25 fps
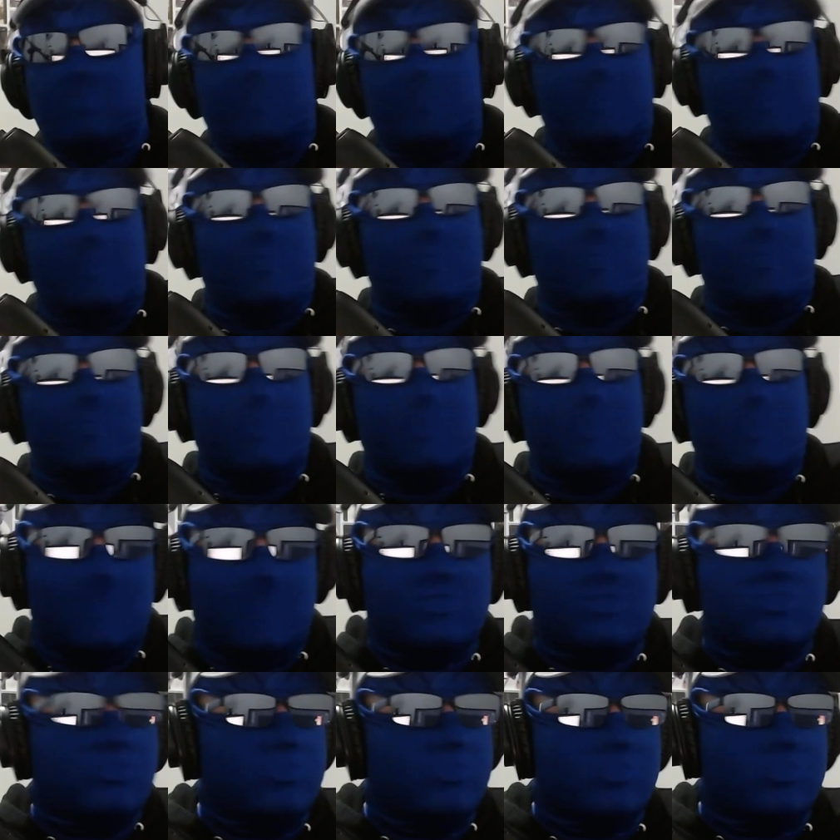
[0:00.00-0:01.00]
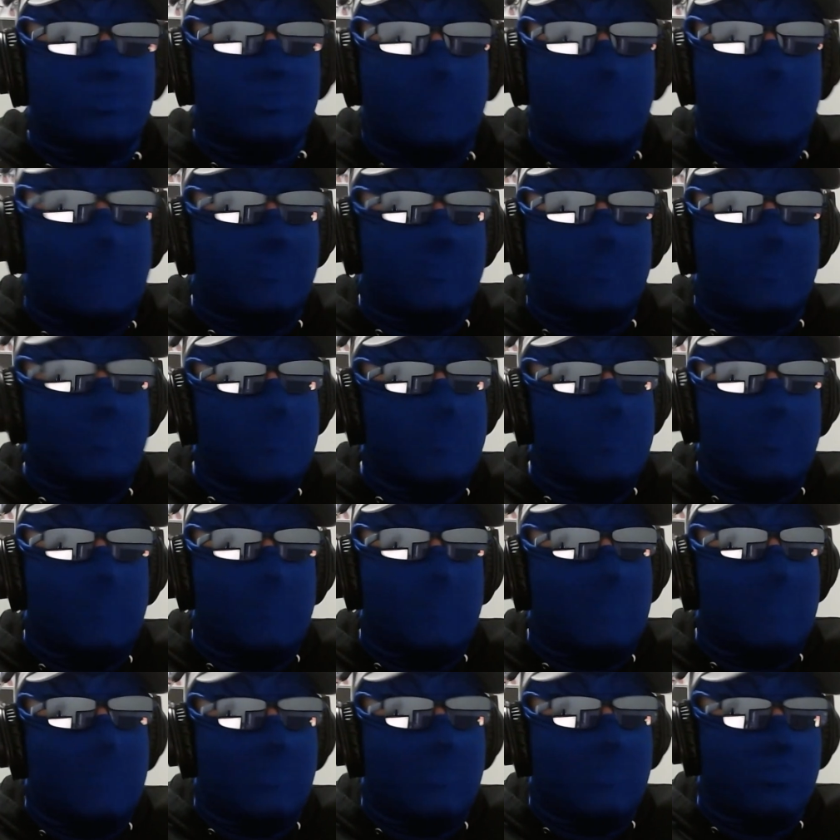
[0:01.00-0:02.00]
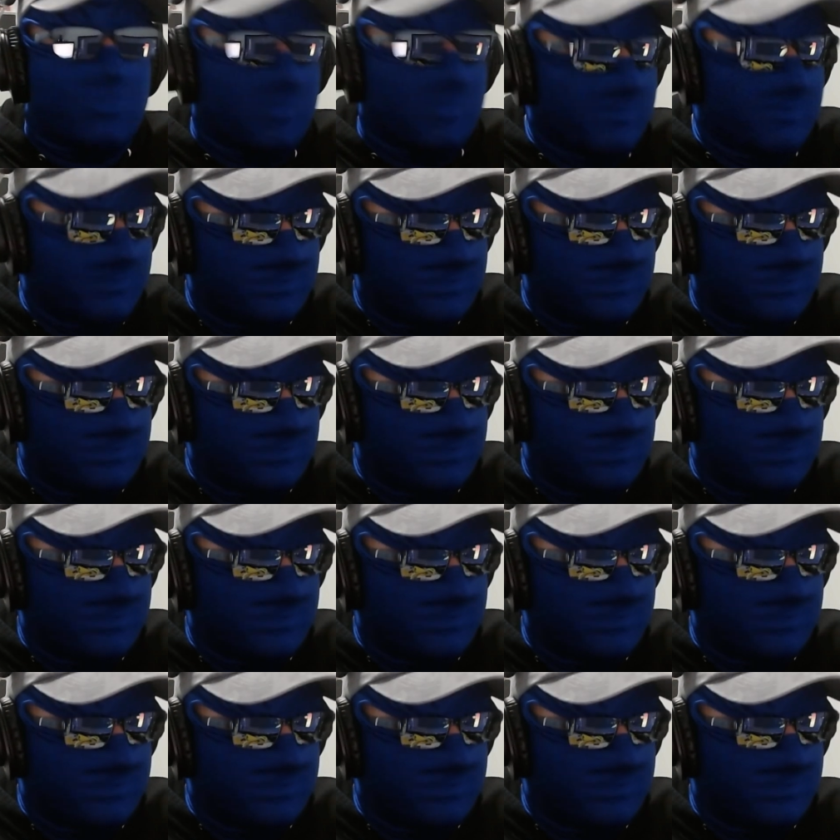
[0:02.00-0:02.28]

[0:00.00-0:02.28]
baby bananas and just popping them in my mouth.